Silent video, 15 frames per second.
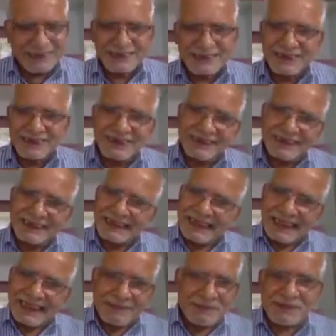the
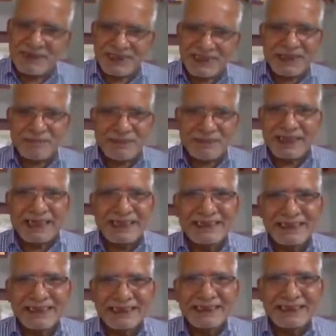games which are
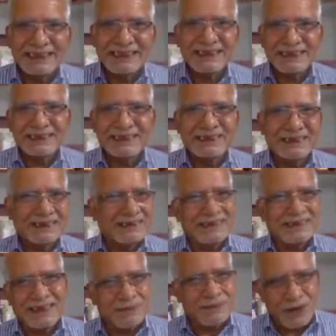played in
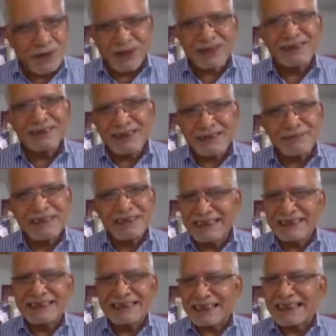award
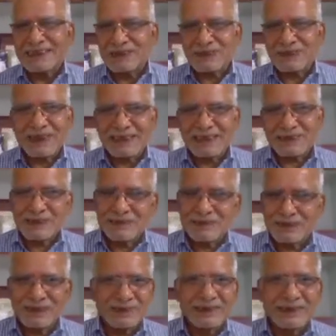committees and so on and so
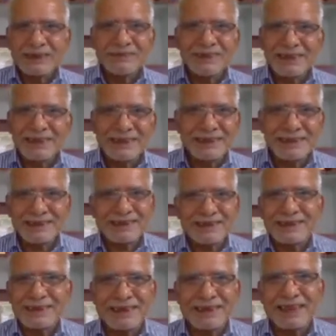forth. Very
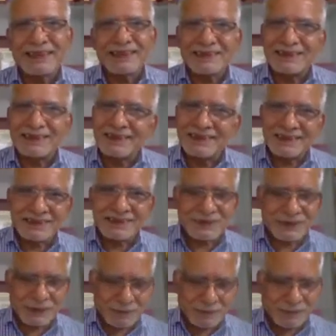interesting narration. This
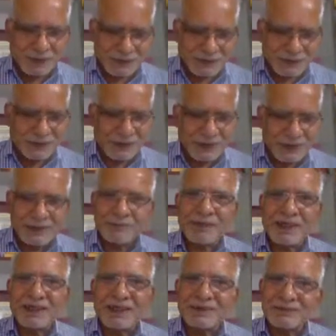is also
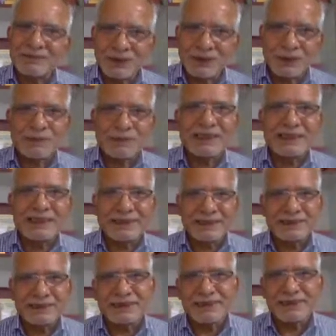part of the open
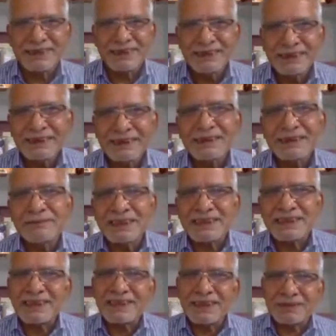literature. The
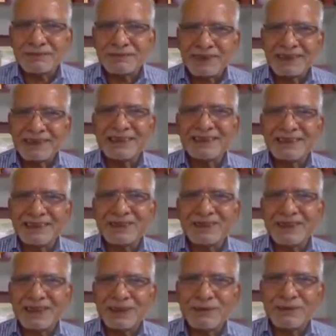mystery of
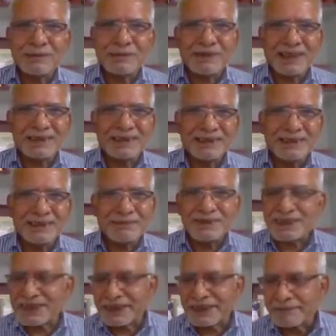1908 Nobel Prize in
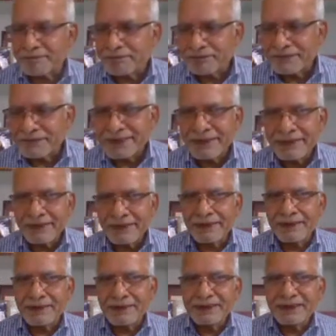Chemistry.
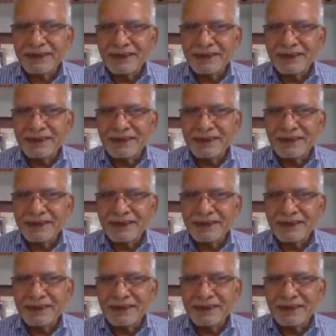Uh,